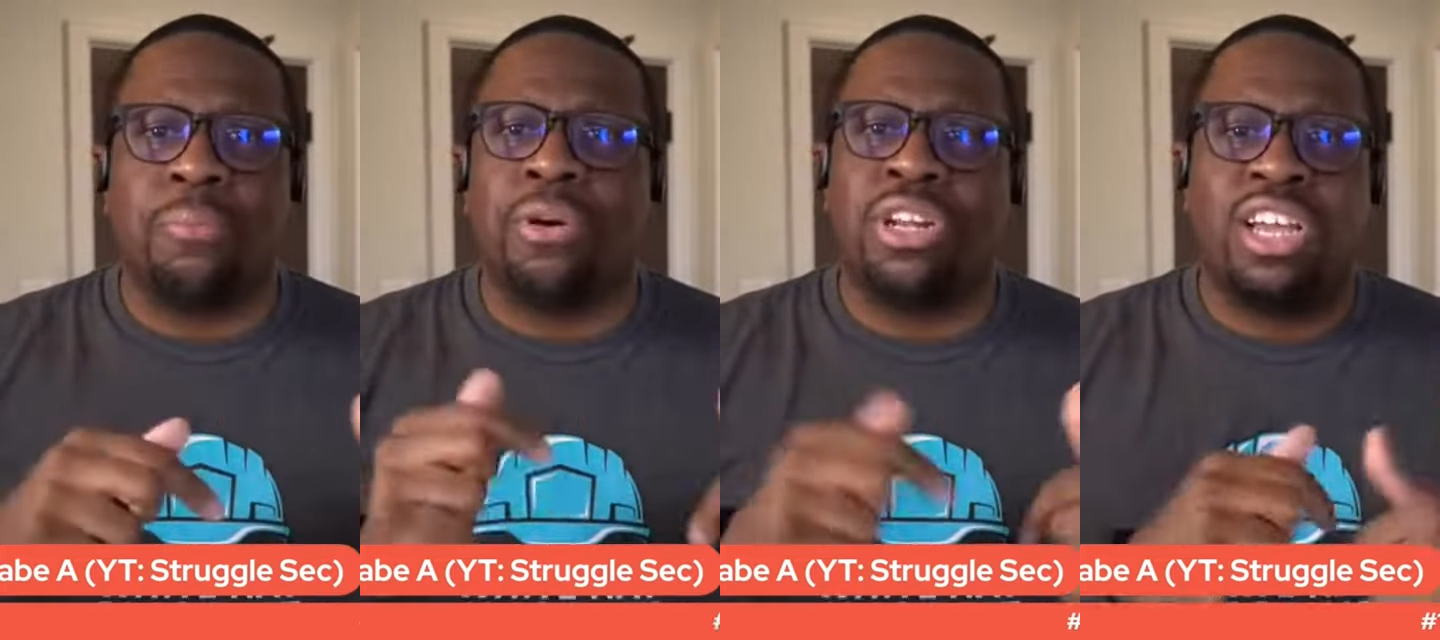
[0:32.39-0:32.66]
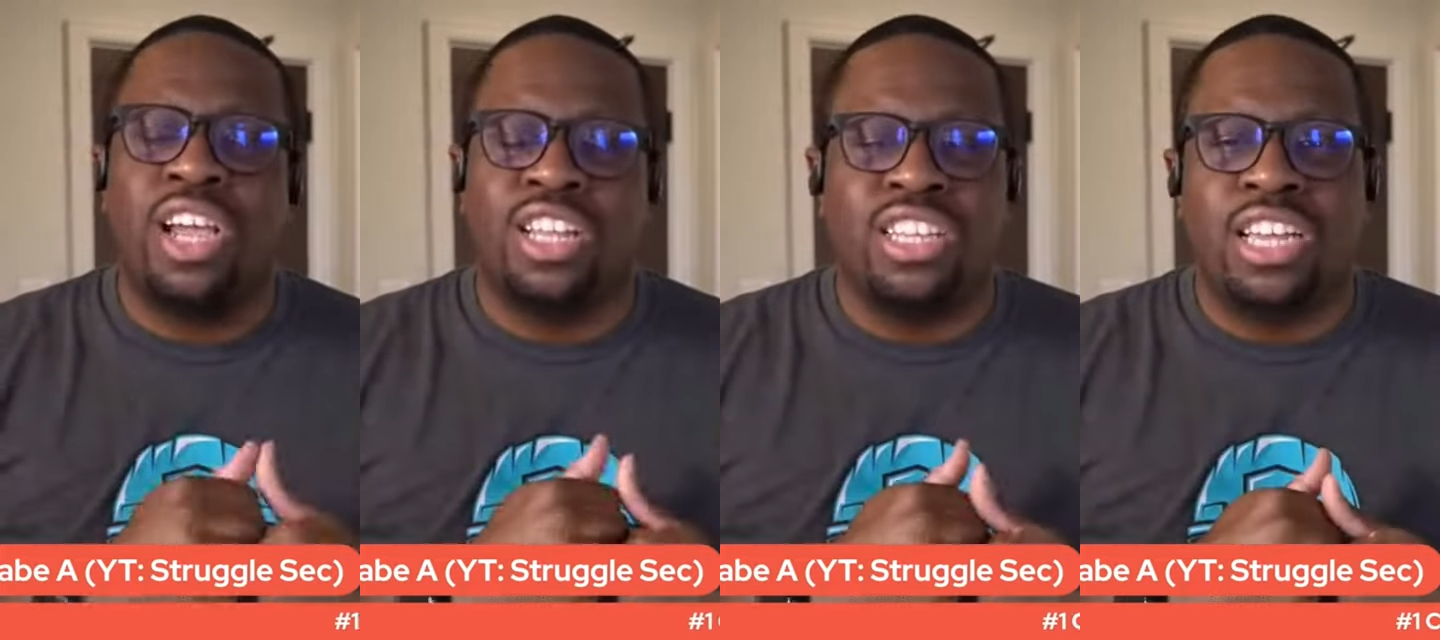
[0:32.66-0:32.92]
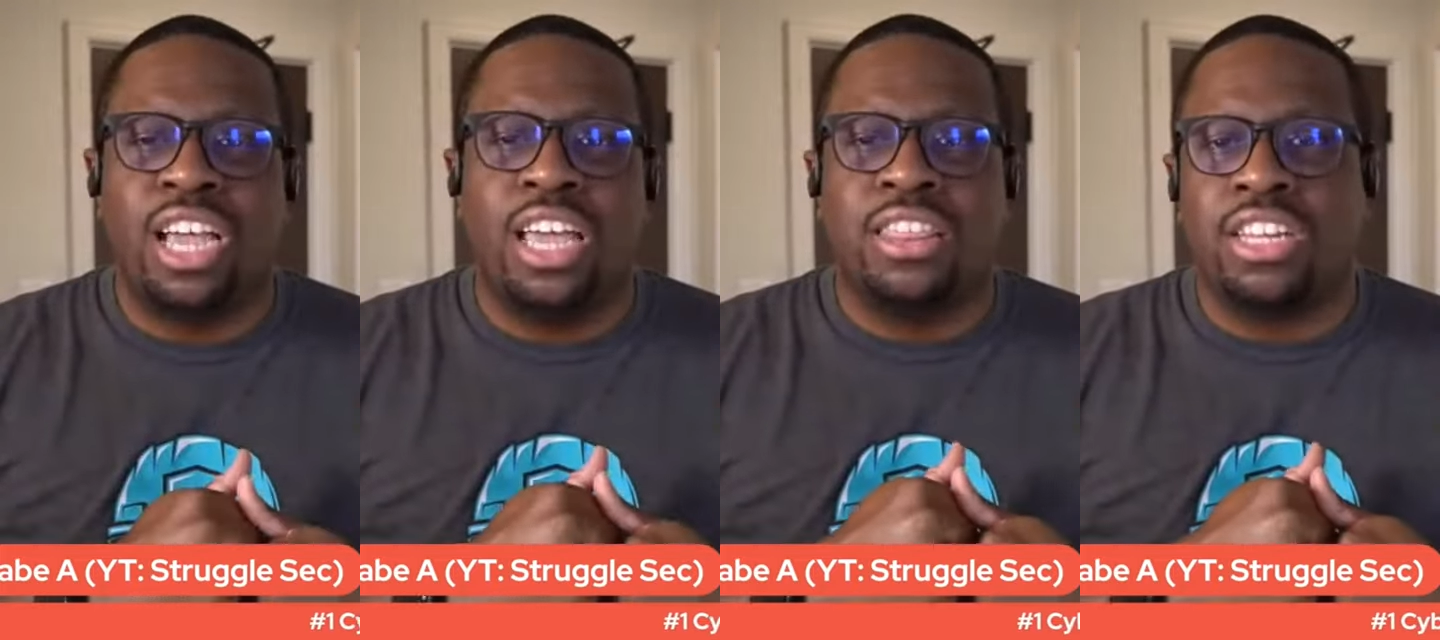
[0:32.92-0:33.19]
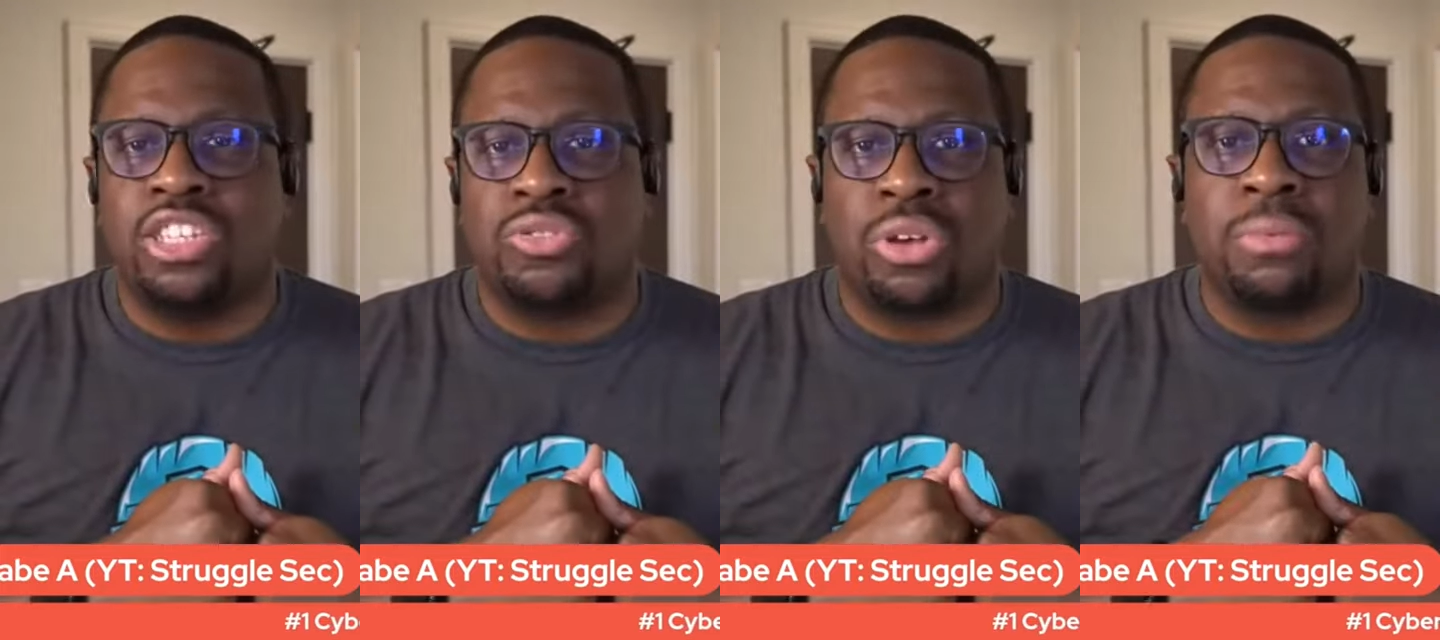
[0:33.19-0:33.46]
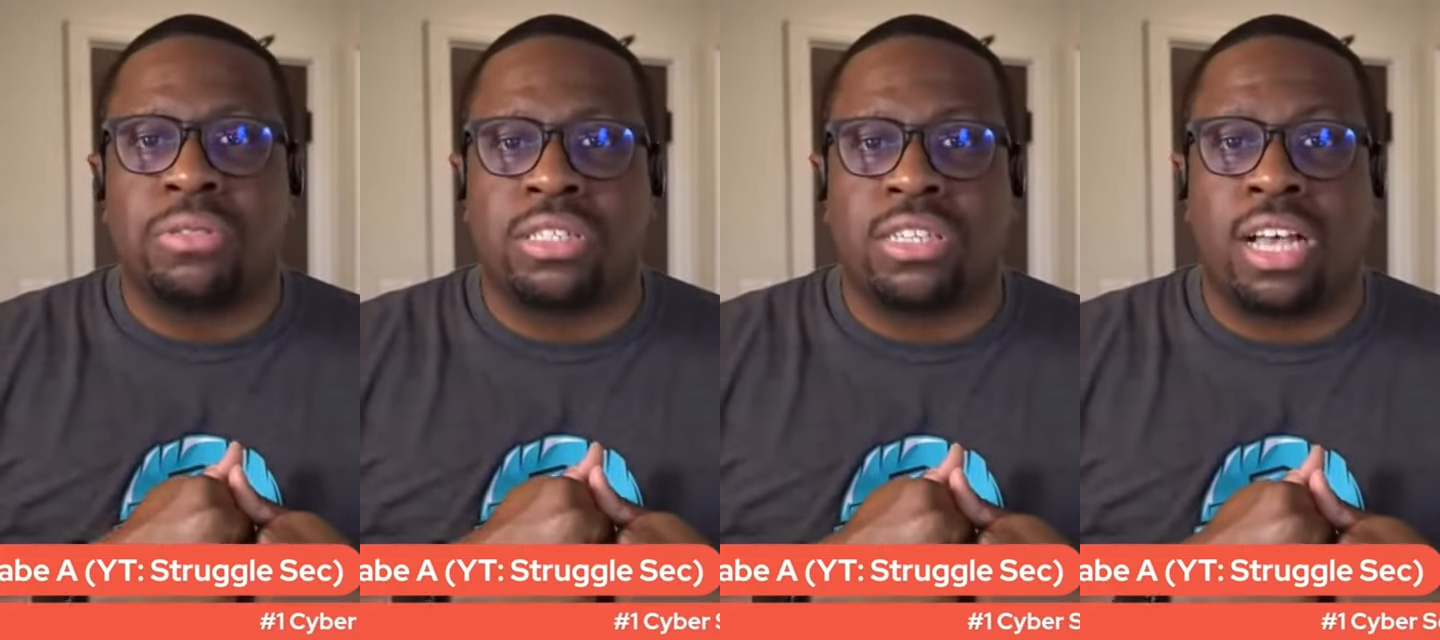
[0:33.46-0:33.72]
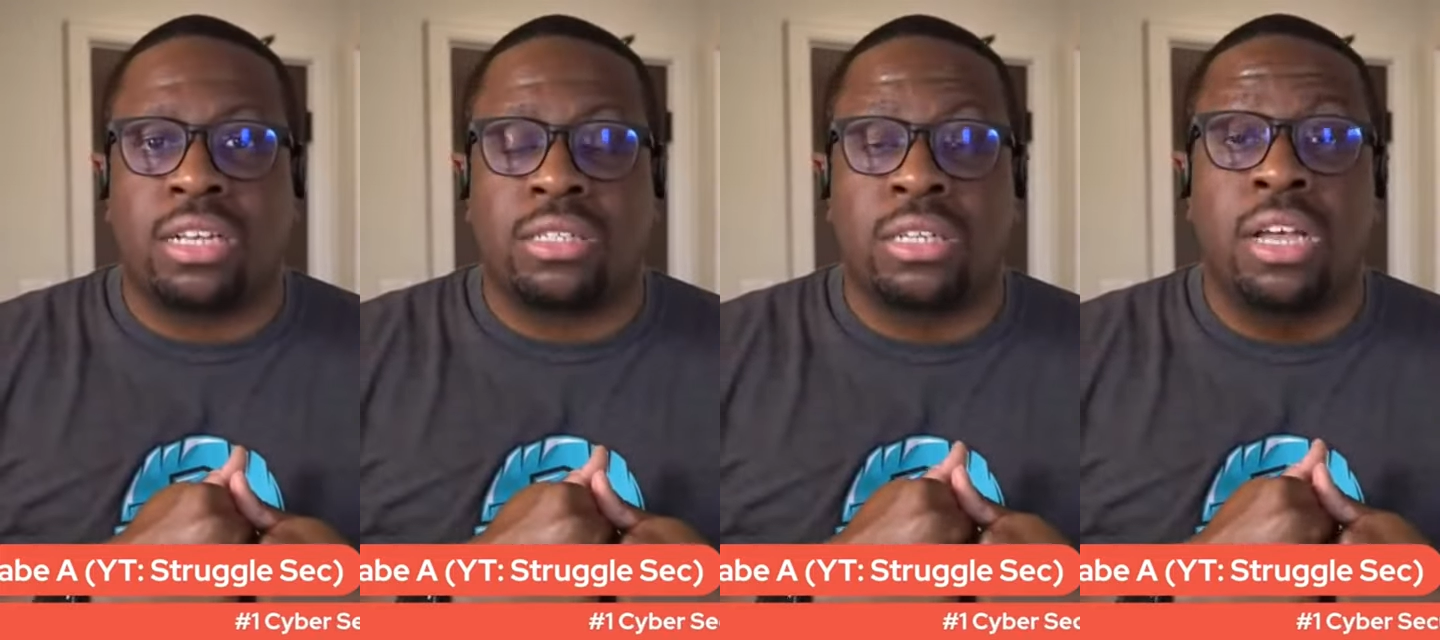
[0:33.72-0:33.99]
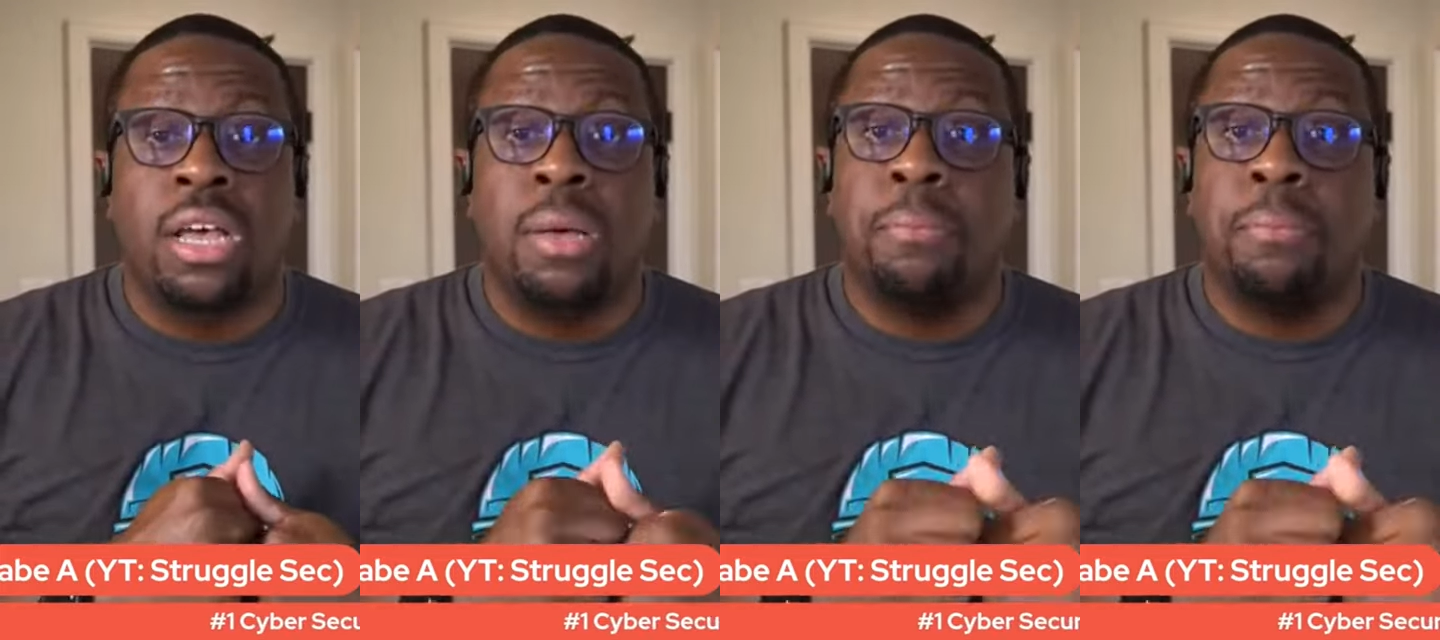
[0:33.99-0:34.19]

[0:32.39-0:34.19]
put it in the in the description section.